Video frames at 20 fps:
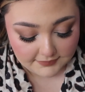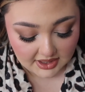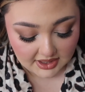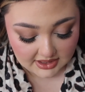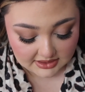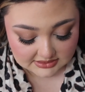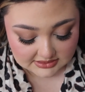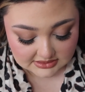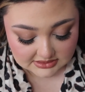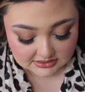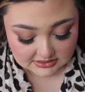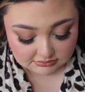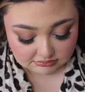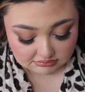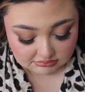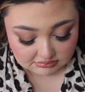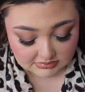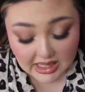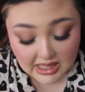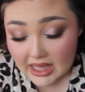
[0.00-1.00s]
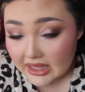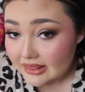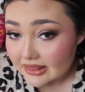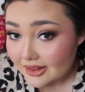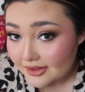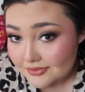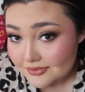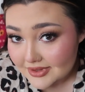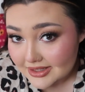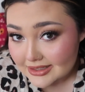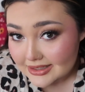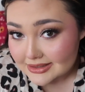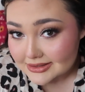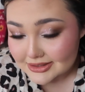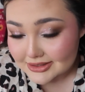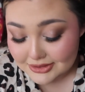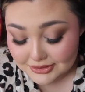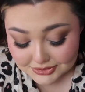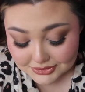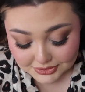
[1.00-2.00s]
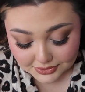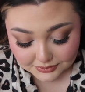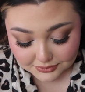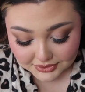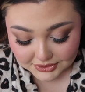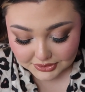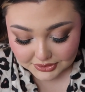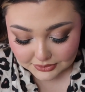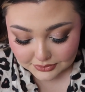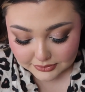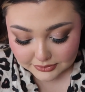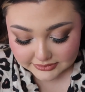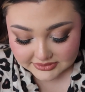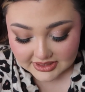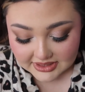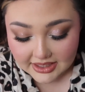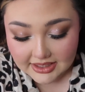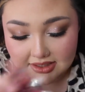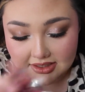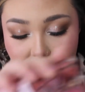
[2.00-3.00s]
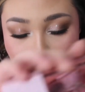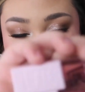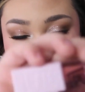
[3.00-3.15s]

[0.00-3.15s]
But I love these. They're so cute, and